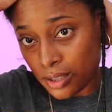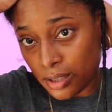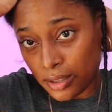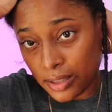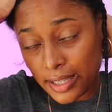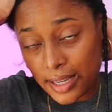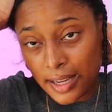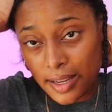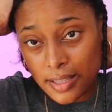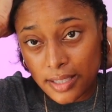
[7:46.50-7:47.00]

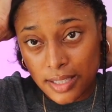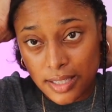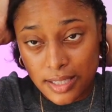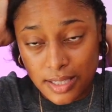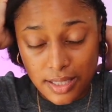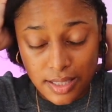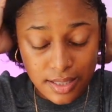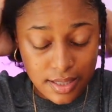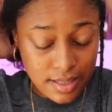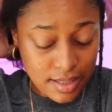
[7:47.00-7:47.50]

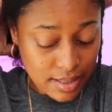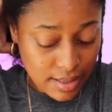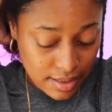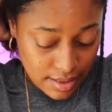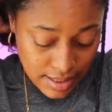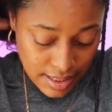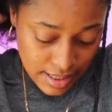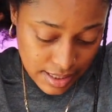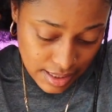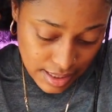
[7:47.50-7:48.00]
Let's
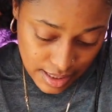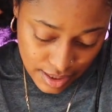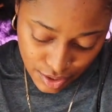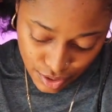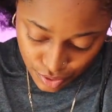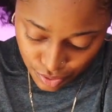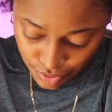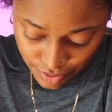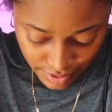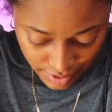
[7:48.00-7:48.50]
get
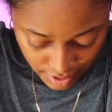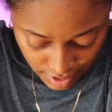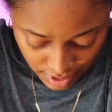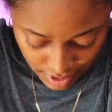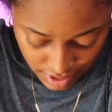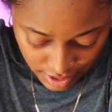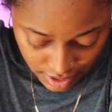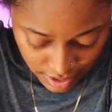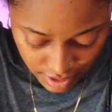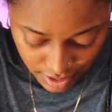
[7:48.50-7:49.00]
to it.
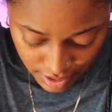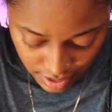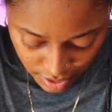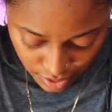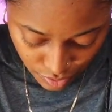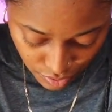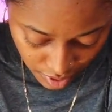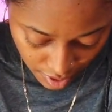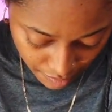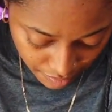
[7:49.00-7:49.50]
Let's
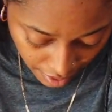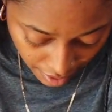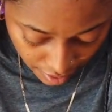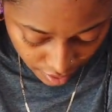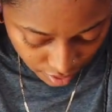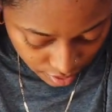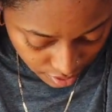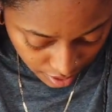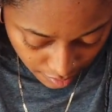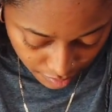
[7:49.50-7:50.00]
do it.
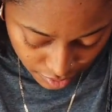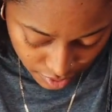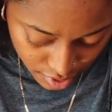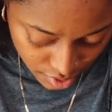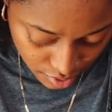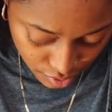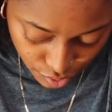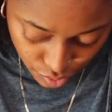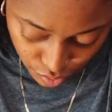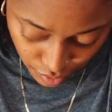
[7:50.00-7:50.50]
I'm just
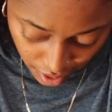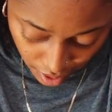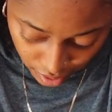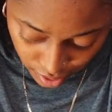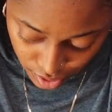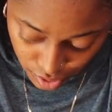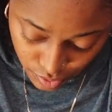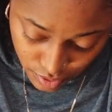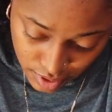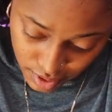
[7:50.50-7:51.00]
gonna do
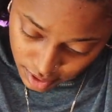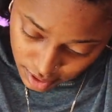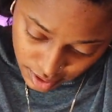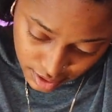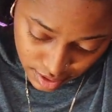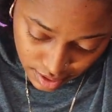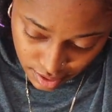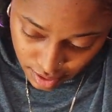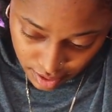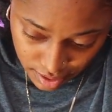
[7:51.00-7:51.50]
regular twists,
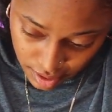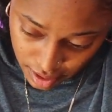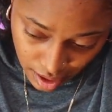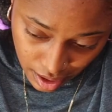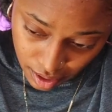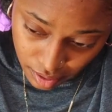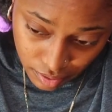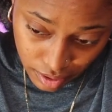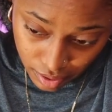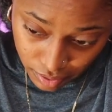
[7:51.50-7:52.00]
because
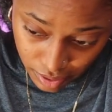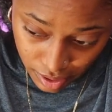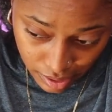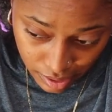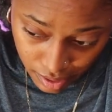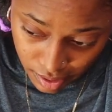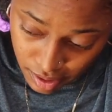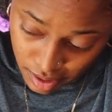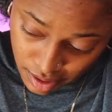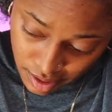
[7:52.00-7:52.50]
I don't know
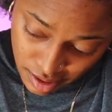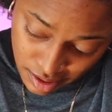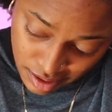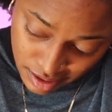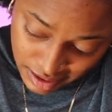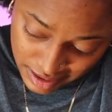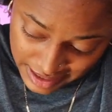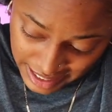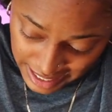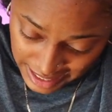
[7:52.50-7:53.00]
now,
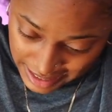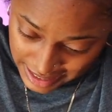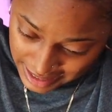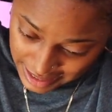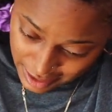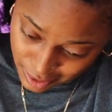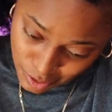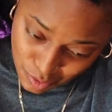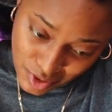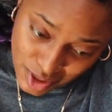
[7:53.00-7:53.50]
because I need to
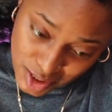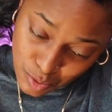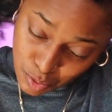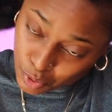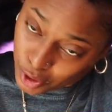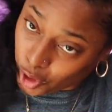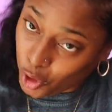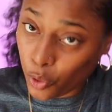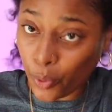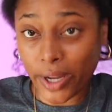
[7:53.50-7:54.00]
get through this
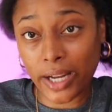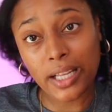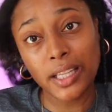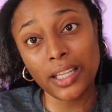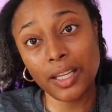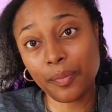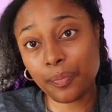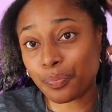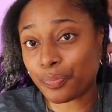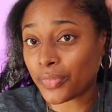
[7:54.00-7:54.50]
pretty quickly.